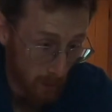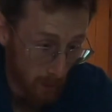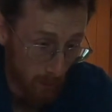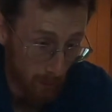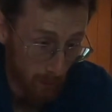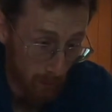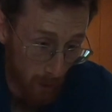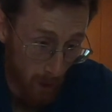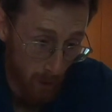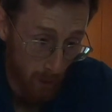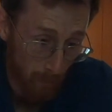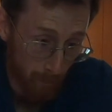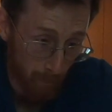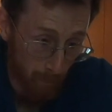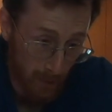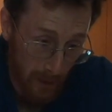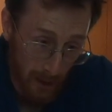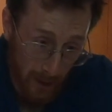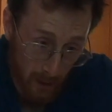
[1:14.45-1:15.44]
from
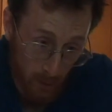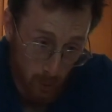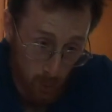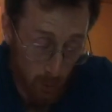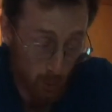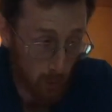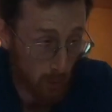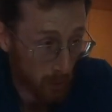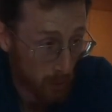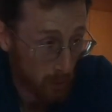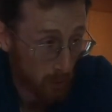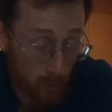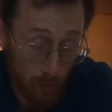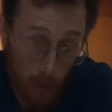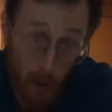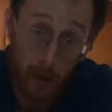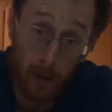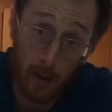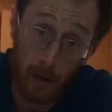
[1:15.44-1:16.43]
the actual
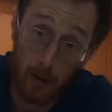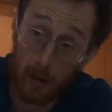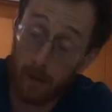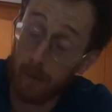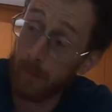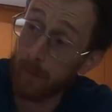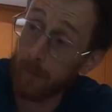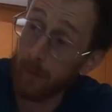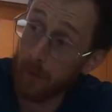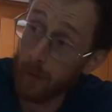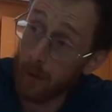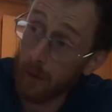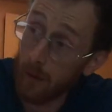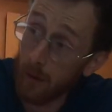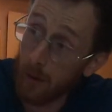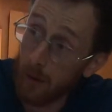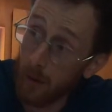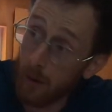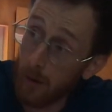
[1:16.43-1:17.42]
running
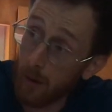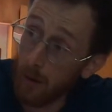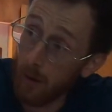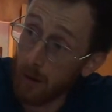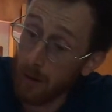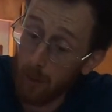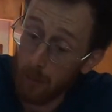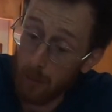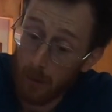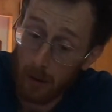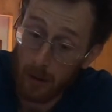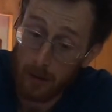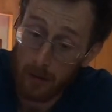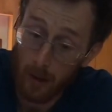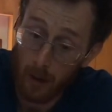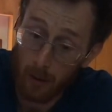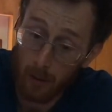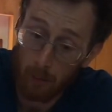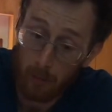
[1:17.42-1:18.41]
because
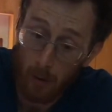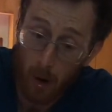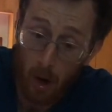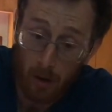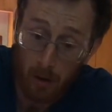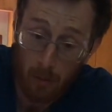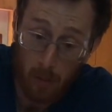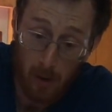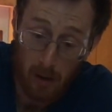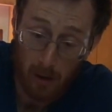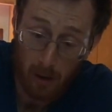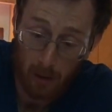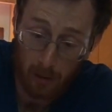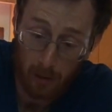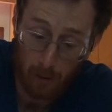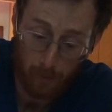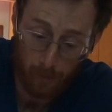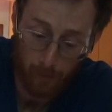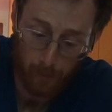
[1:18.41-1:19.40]
I'm
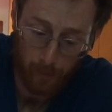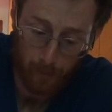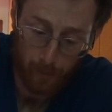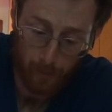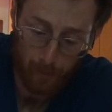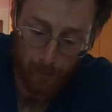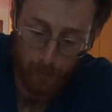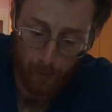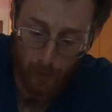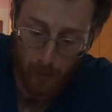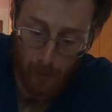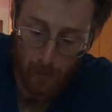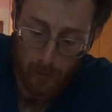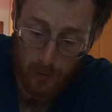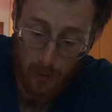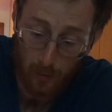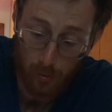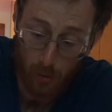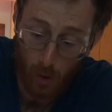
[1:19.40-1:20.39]
documenting.
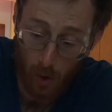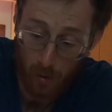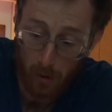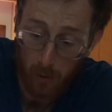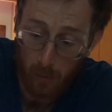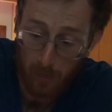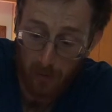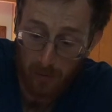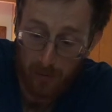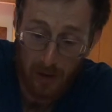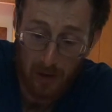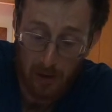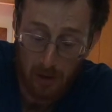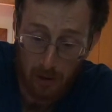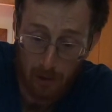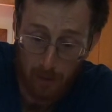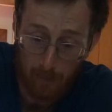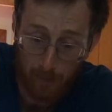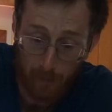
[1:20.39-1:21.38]
So
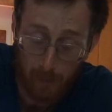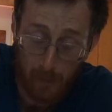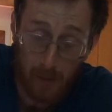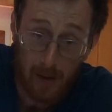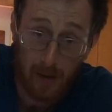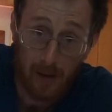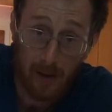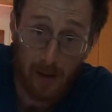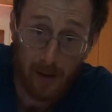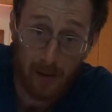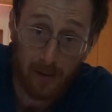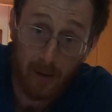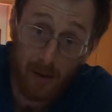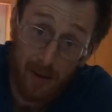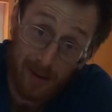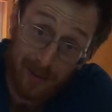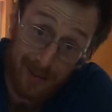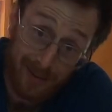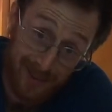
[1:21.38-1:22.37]
documentation is
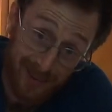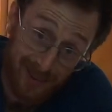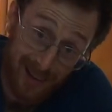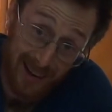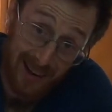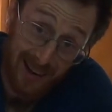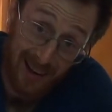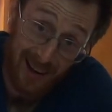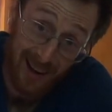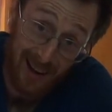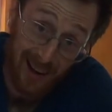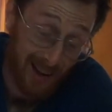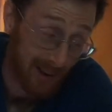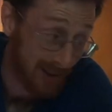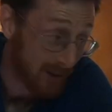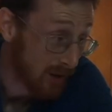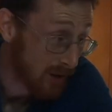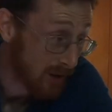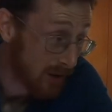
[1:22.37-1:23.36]

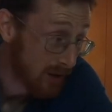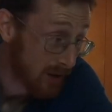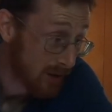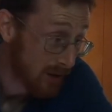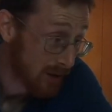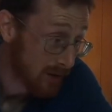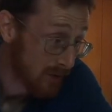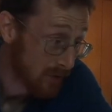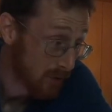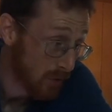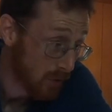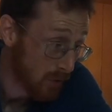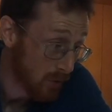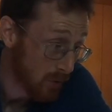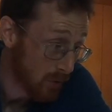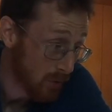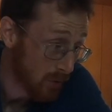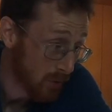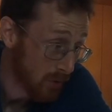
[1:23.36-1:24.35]
secondhand
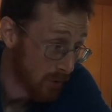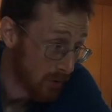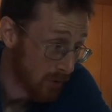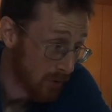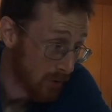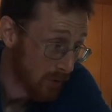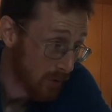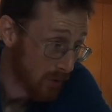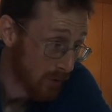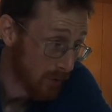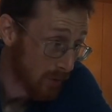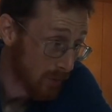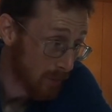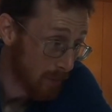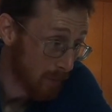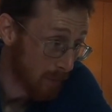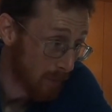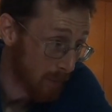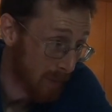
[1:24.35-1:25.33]
to
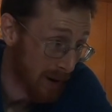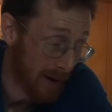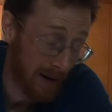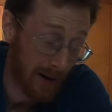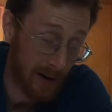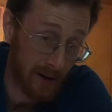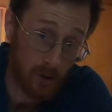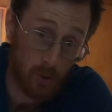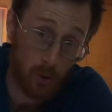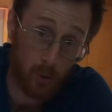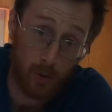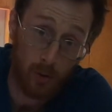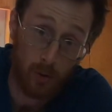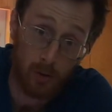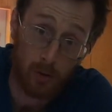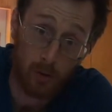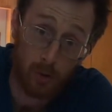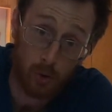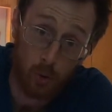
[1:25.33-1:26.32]
my
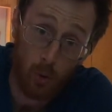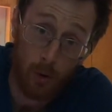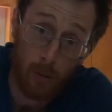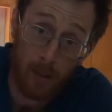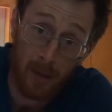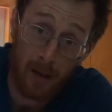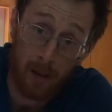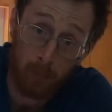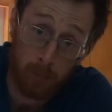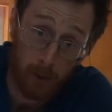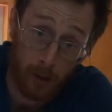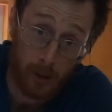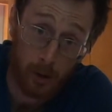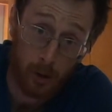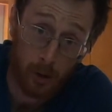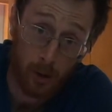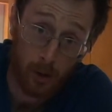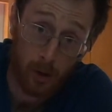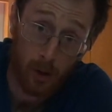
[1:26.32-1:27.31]
actual enjoyment and
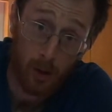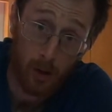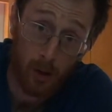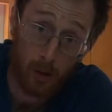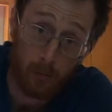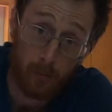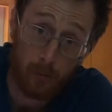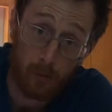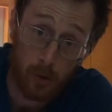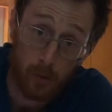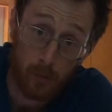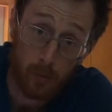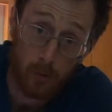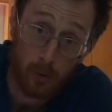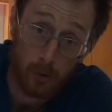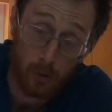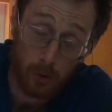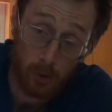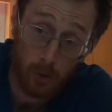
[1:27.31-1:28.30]
pleasure of
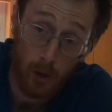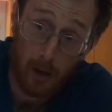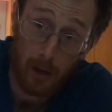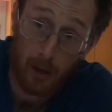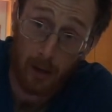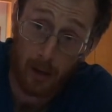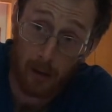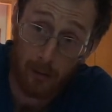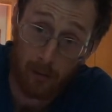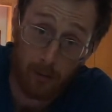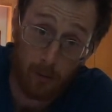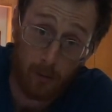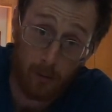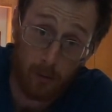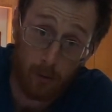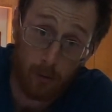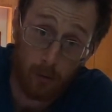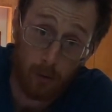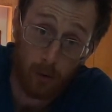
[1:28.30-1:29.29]
training
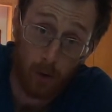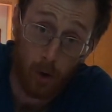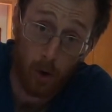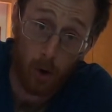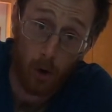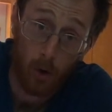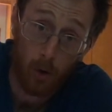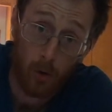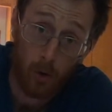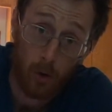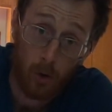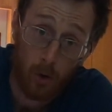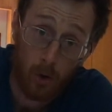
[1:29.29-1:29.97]
to go